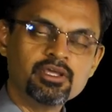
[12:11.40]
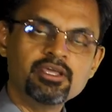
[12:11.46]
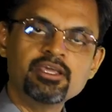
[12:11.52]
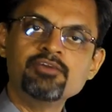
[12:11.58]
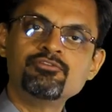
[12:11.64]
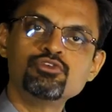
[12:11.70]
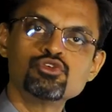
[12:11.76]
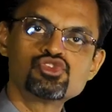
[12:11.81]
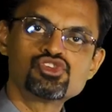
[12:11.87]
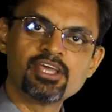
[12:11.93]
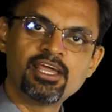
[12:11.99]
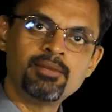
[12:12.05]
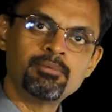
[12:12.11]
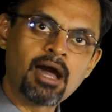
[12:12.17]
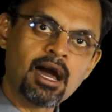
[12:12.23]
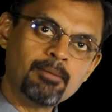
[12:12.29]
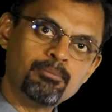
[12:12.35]
If you
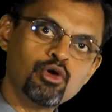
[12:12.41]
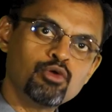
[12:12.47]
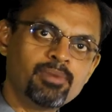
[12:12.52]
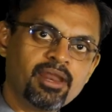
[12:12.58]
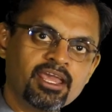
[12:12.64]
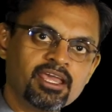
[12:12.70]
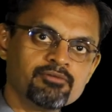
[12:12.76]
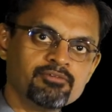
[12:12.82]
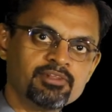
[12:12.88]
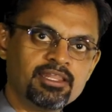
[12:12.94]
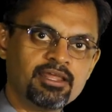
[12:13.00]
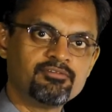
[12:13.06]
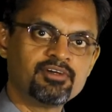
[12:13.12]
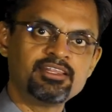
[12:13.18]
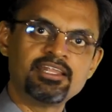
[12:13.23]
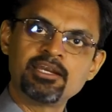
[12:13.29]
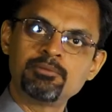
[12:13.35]
sell above break-even
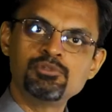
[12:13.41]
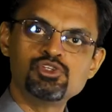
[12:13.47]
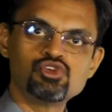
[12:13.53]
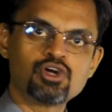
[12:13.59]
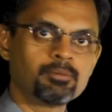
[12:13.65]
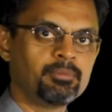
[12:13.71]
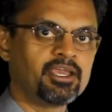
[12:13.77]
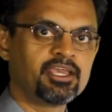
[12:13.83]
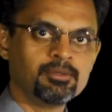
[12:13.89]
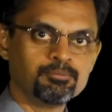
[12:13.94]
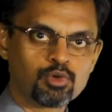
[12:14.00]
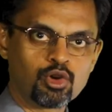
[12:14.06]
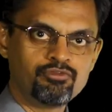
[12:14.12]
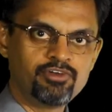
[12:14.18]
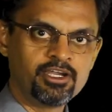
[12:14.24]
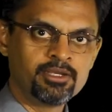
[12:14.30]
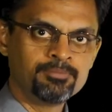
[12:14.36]
level, that means you are making
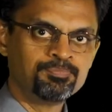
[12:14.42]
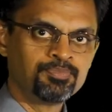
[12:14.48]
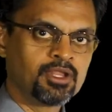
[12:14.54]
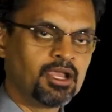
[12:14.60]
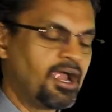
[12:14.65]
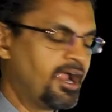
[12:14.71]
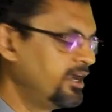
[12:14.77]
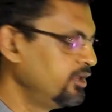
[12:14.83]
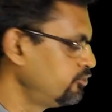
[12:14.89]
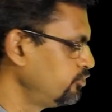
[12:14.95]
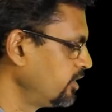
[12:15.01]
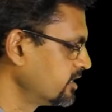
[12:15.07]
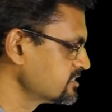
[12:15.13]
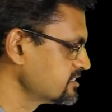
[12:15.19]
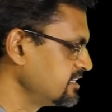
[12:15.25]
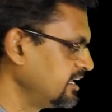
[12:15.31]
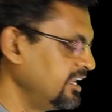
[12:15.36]
profit, and if you
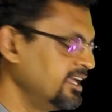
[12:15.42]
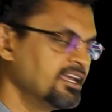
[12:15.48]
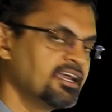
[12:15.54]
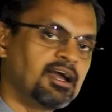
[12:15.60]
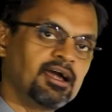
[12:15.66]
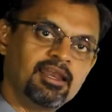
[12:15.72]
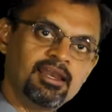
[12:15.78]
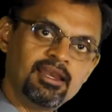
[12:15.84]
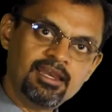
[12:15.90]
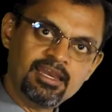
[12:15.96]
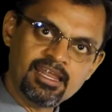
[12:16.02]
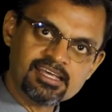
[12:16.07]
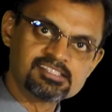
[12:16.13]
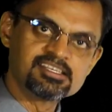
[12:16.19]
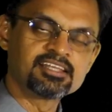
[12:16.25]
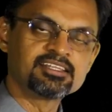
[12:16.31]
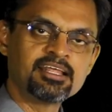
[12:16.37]
are selling
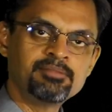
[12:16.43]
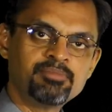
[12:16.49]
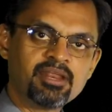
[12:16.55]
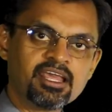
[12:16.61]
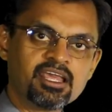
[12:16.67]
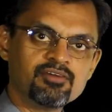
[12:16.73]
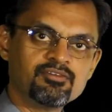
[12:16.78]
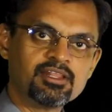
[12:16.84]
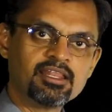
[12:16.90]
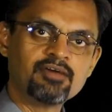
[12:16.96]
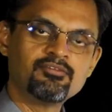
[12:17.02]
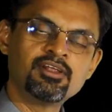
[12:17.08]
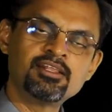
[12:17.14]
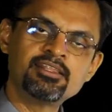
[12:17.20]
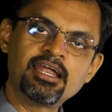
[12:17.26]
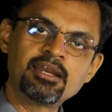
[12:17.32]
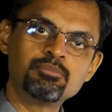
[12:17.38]
lesser than break-even
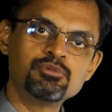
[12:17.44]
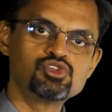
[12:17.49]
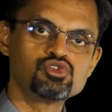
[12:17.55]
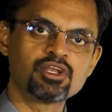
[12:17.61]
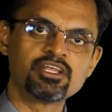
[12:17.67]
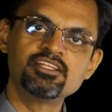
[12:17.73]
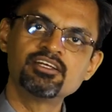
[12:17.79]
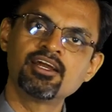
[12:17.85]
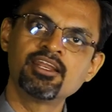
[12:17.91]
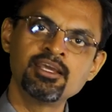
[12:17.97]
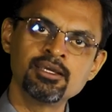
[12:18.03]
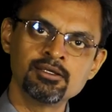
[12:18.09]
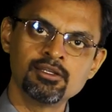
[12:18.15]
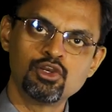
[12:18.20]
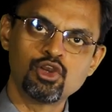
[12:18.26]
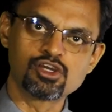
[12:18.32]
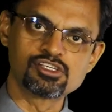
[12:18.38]
level, that means you are
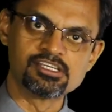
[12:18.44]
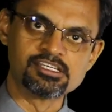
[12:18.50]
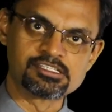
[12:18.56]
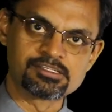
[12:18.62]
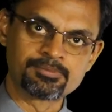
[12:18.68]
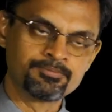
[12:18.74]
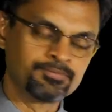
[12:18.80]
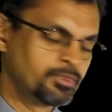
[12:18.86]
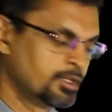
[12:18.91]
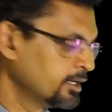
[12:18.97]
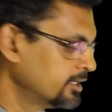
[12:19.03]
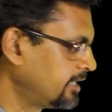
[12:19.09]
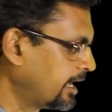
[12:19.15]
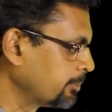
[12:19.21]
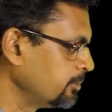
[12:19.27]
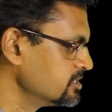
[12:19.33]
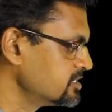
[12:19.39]
incurring losses.
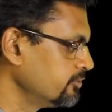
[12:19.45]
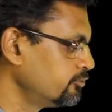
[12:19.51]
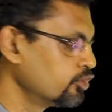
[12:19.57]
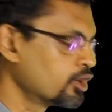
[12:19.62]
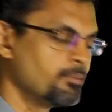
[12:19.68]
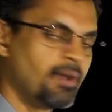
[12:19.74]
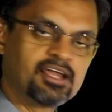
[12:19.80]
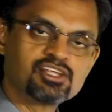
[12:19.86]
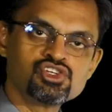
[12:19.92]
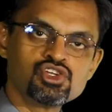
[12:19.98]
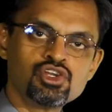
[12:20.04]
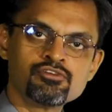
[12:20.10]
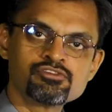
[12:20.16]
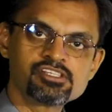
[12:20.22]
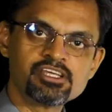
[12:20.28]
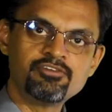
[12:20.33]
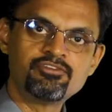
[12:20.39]
That means if your margin
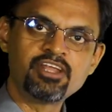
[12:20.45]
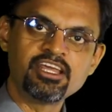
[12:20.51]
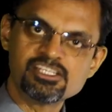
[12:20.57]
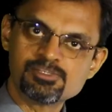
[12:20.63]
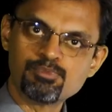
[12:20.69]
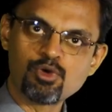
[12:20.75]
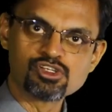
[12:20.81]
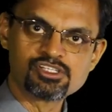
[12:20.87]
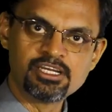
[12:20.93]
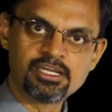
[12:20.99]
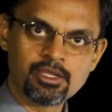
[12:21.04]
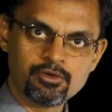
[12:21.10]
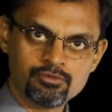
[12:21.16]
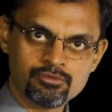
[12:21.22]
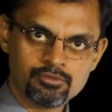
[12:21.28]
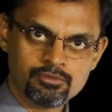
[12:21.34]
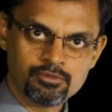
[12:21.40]
of safety is
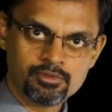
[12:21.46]
positive,